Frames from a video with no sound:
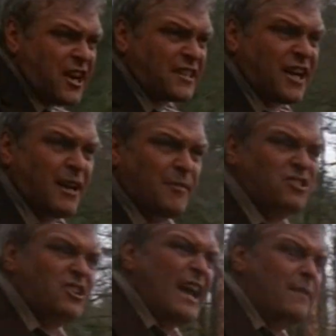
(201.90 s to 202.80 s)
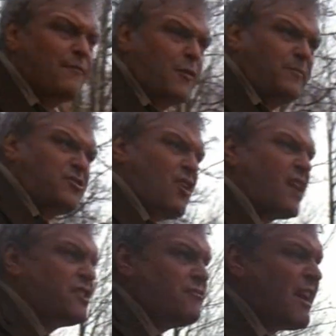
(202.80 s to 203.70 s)
charismatic as
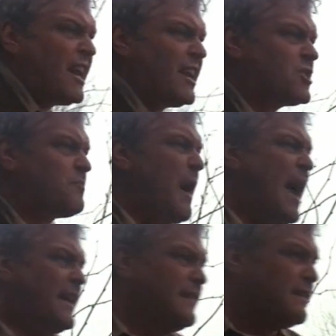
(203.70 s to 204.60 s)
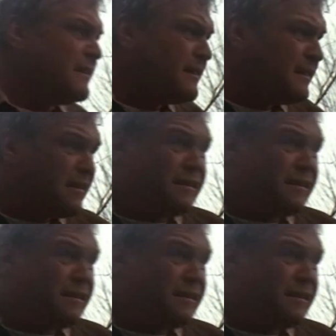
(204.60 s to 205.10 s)
shit, as, you know,